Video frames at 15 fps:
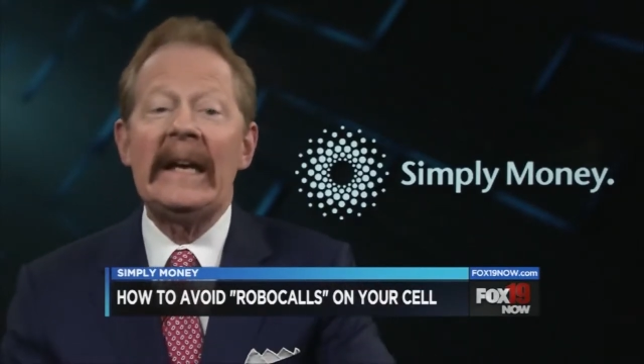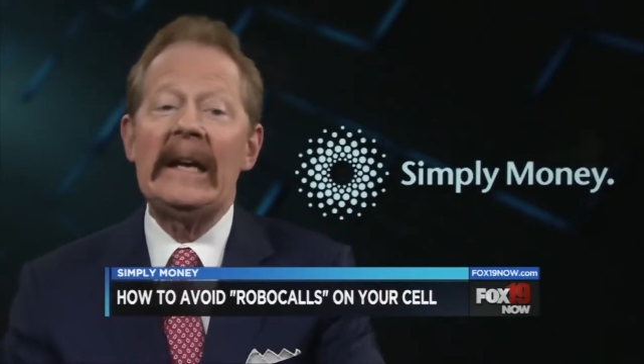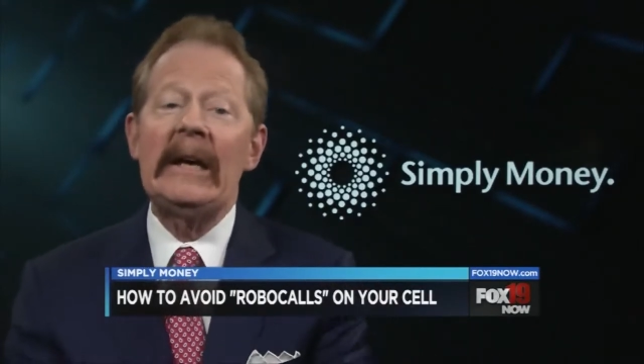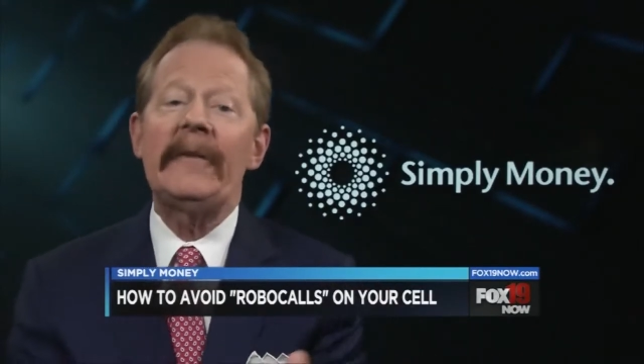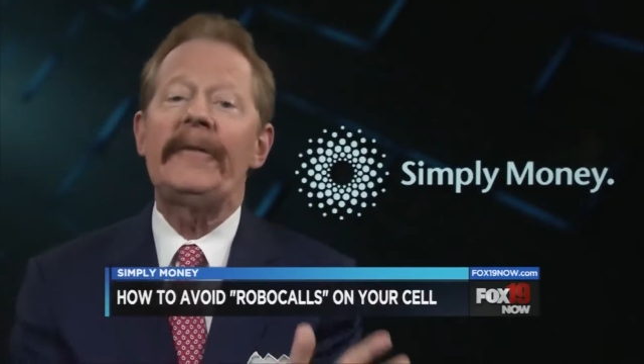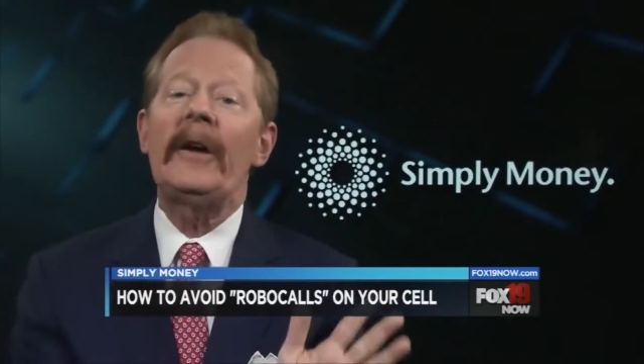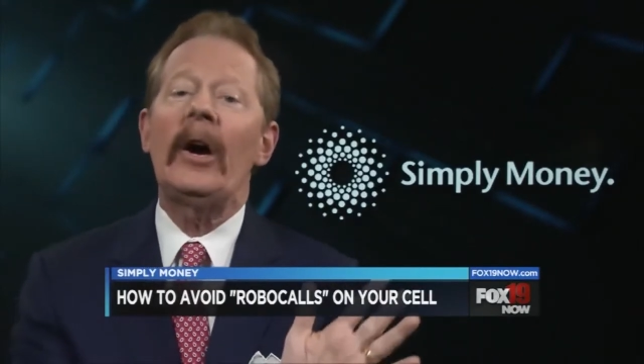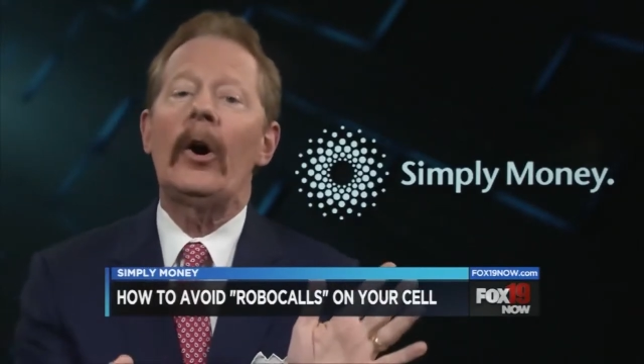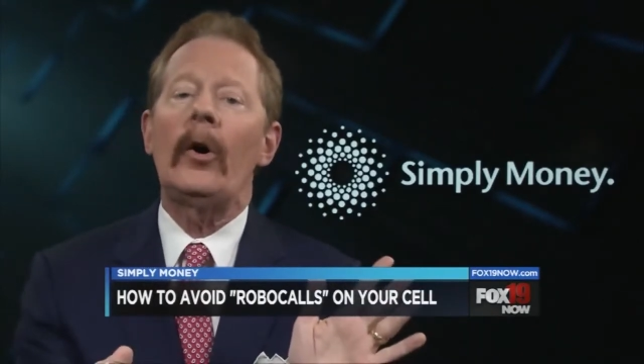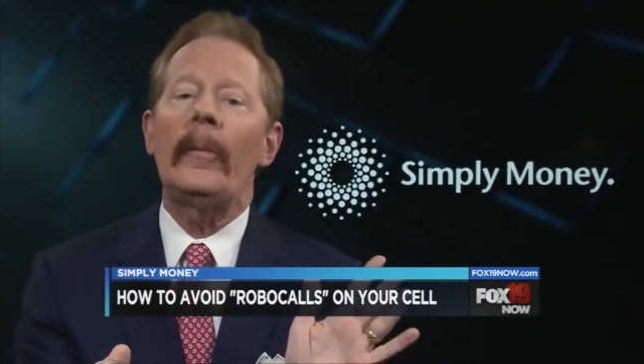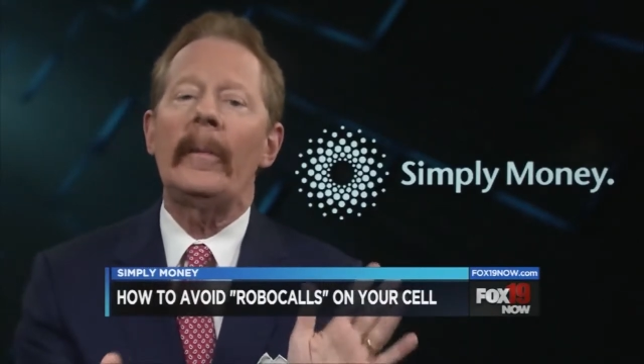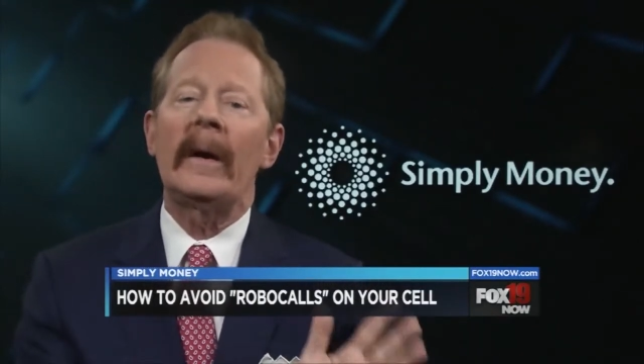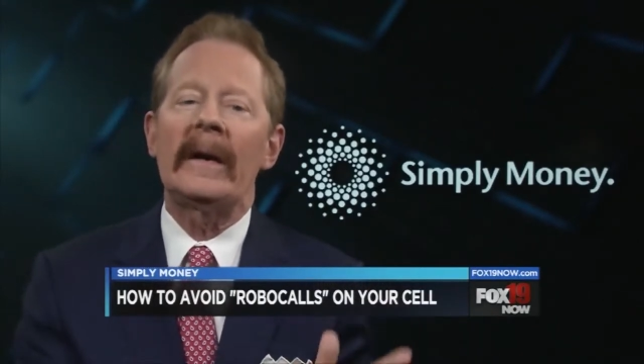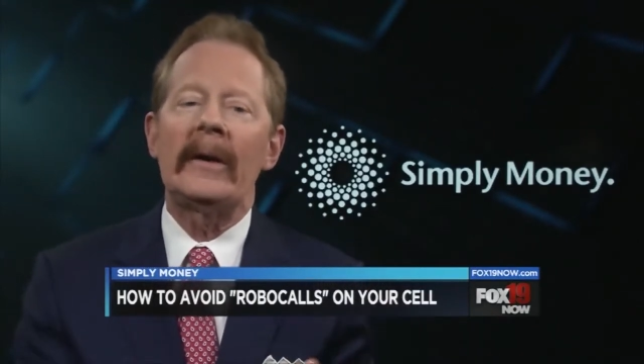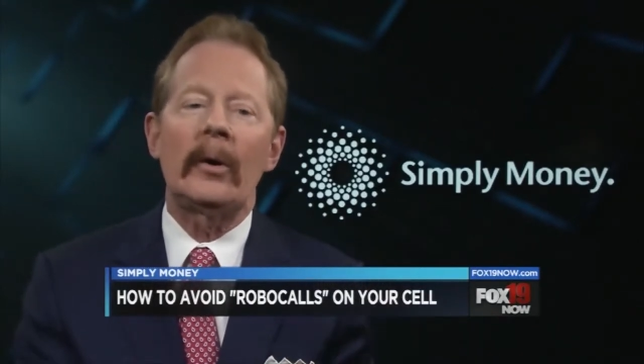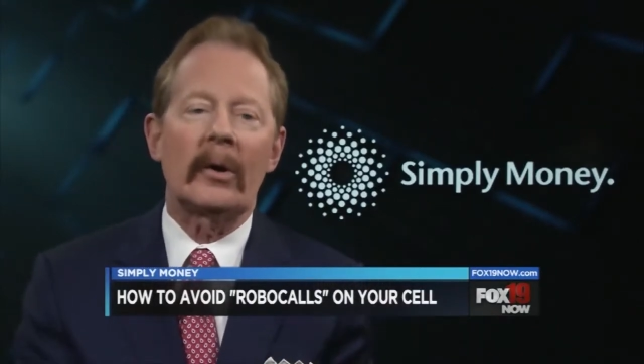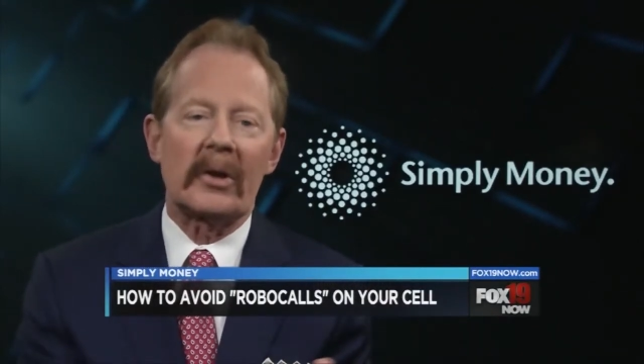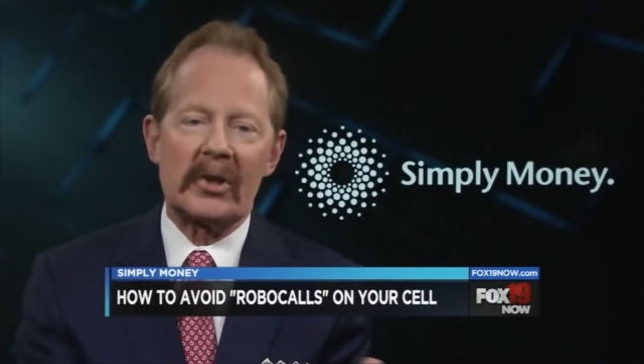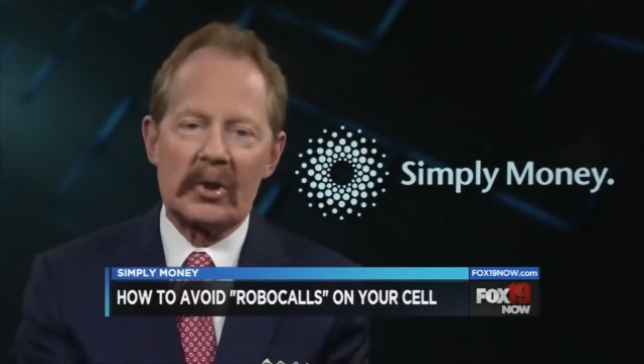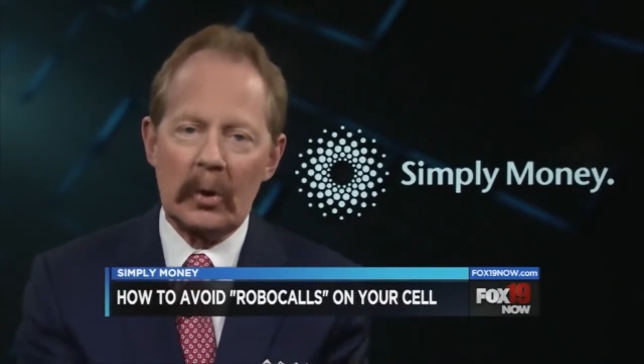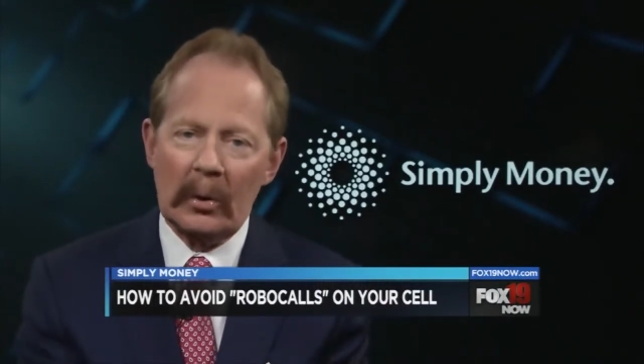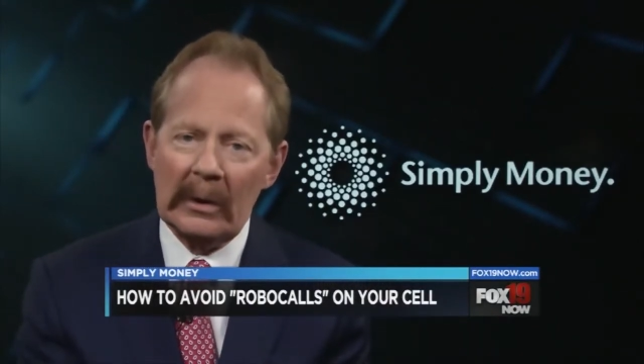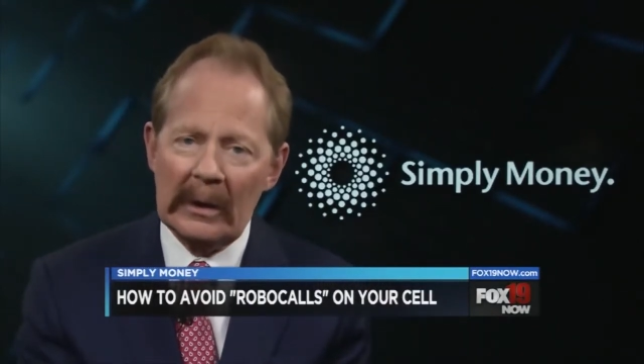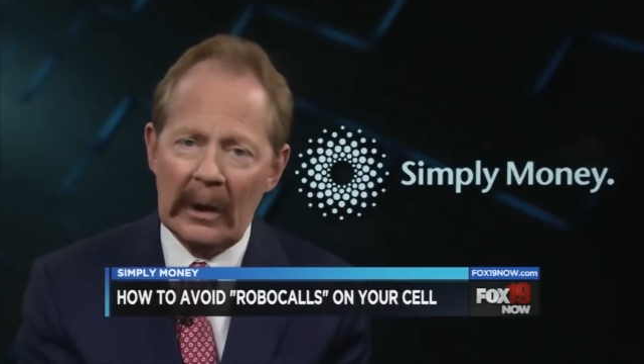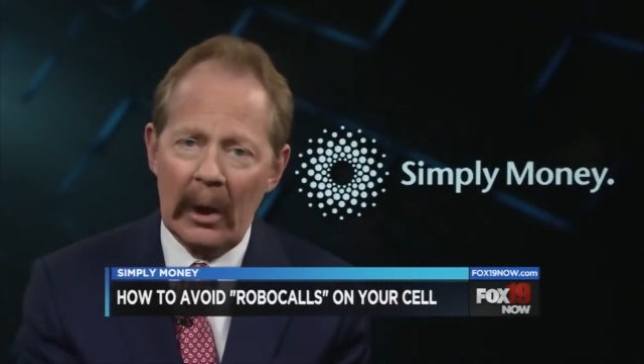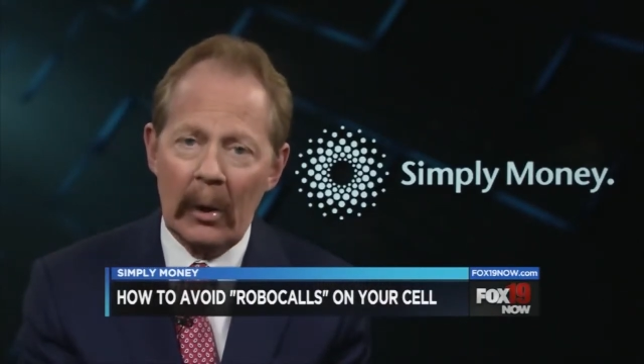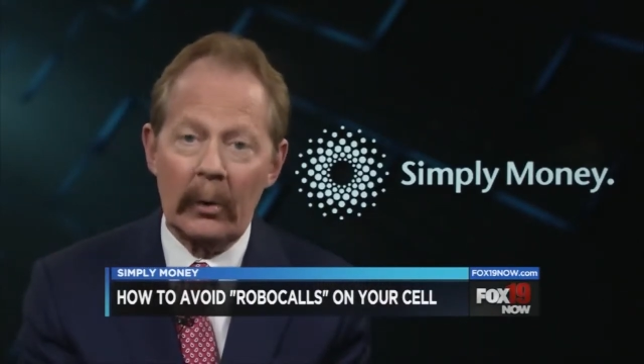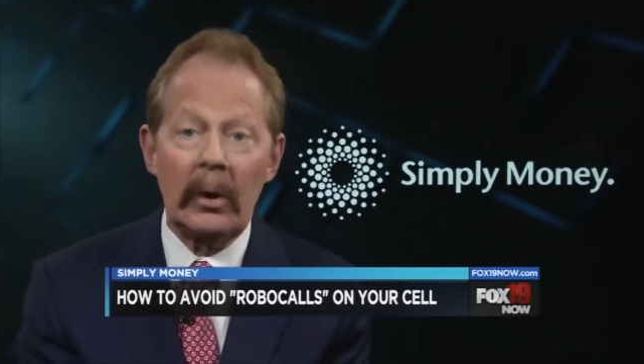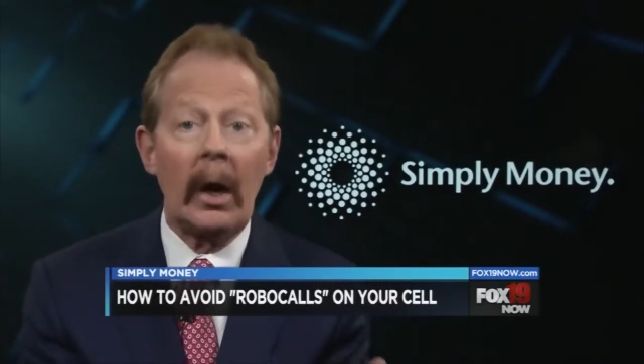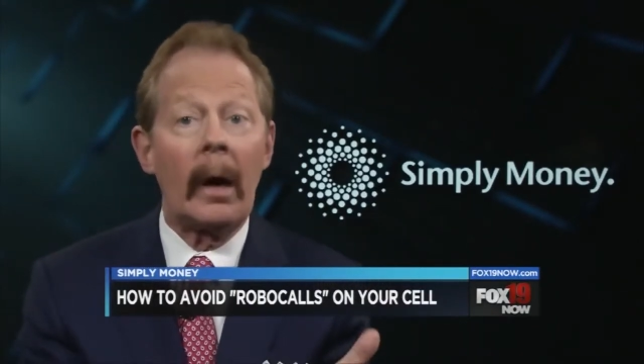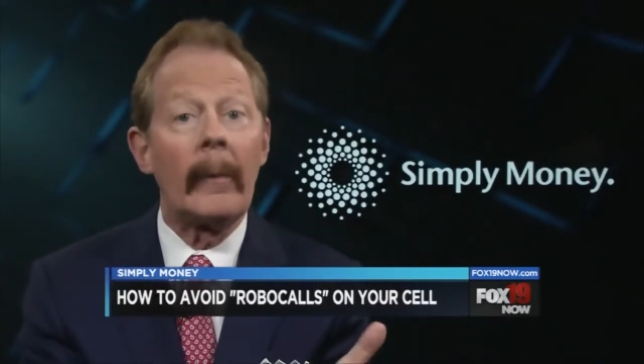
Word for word: if you owe money on a student loan,